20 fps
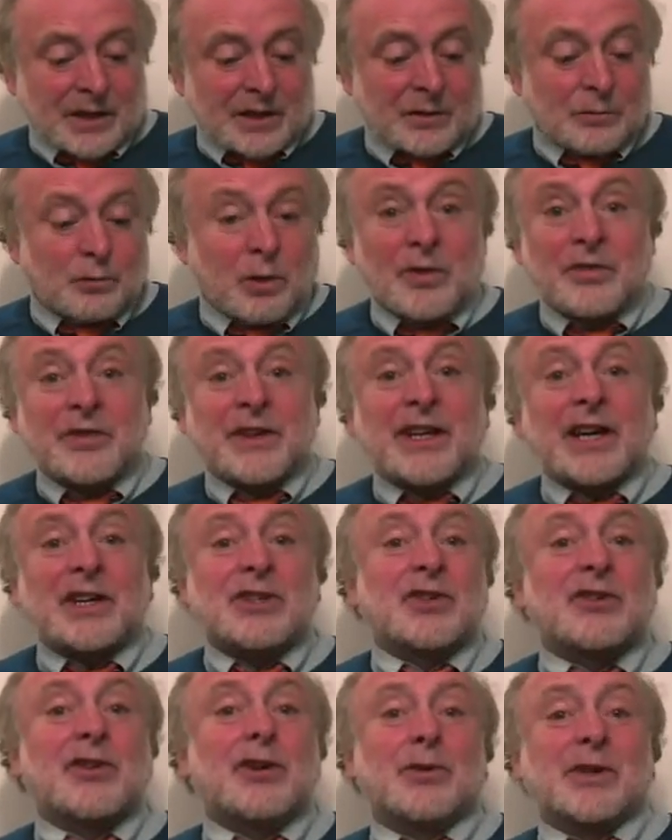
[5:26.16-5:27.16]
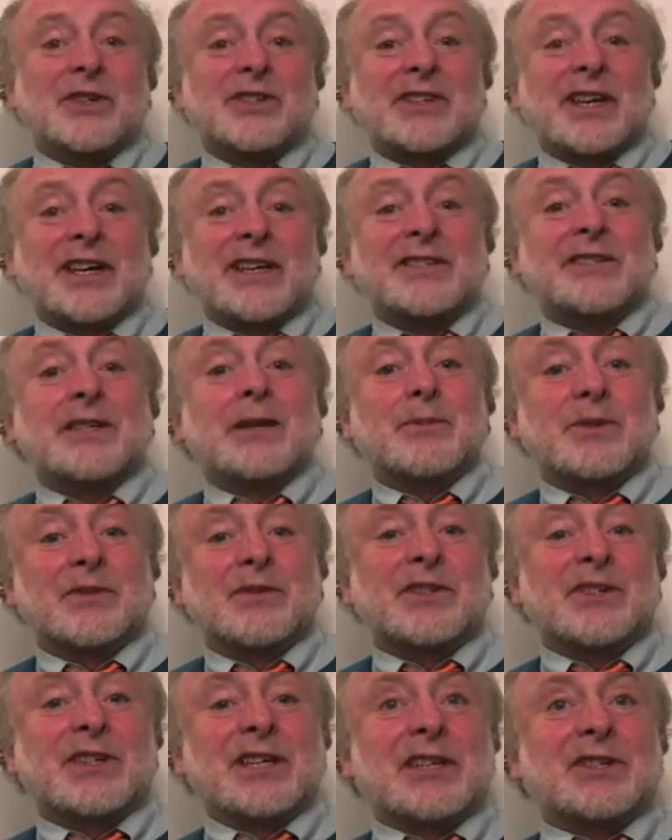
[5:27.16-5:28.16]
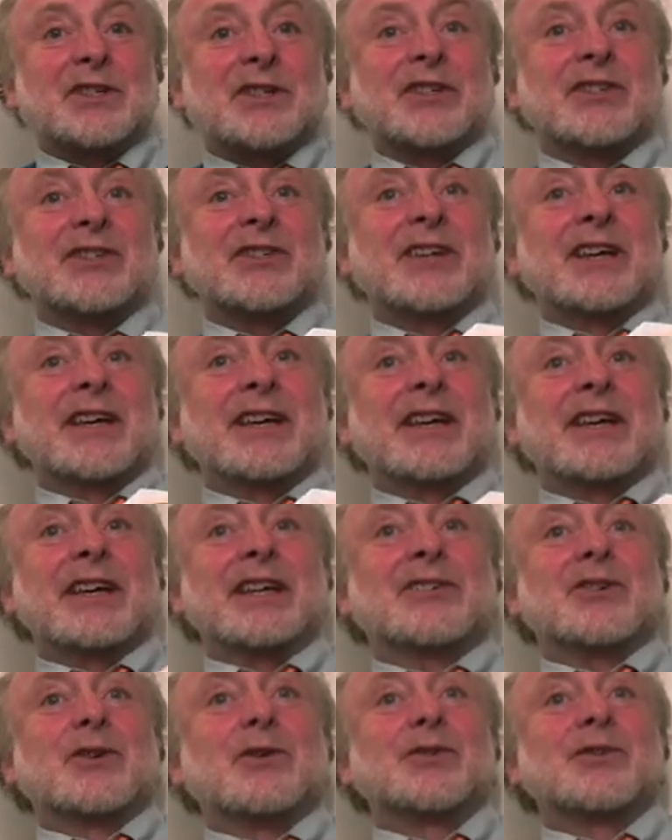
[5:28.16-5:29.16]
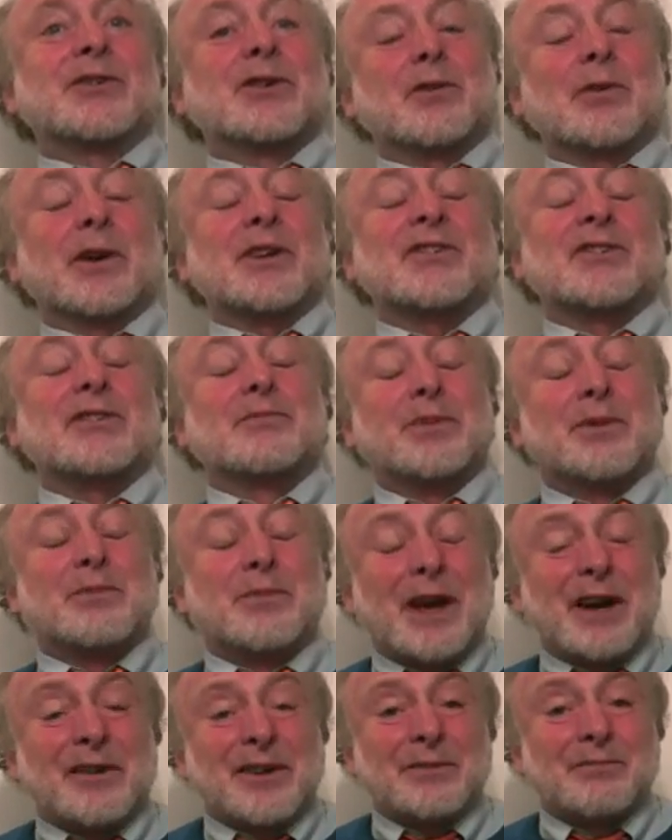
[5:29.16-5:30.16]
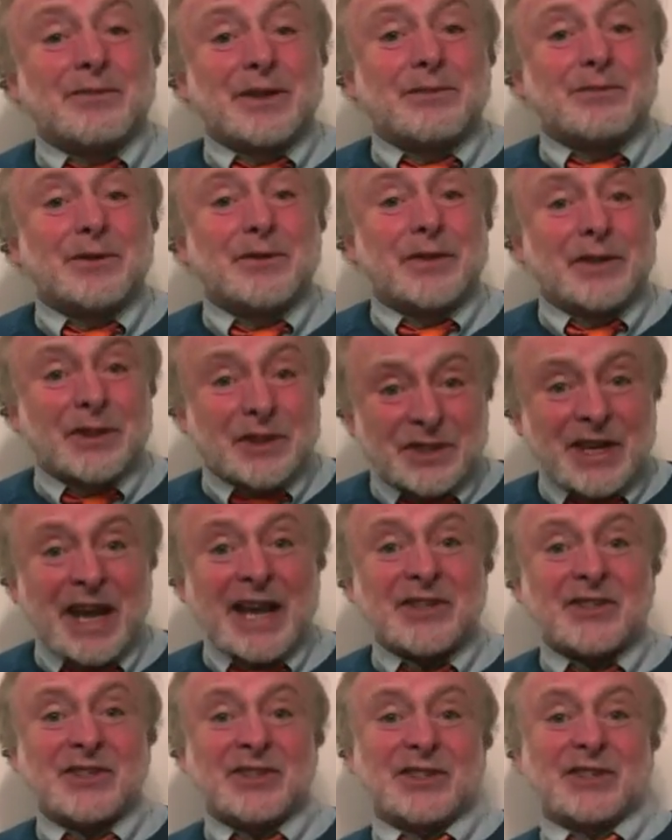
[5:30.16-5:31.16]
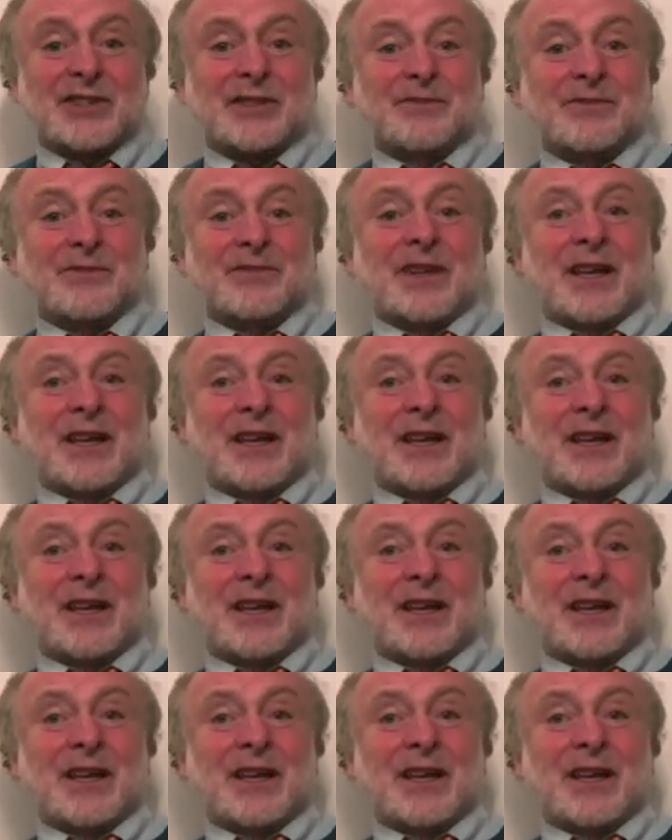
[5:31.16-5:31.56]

One thing I should always say, tips for teachers, it's also a question of preparing people for the tests.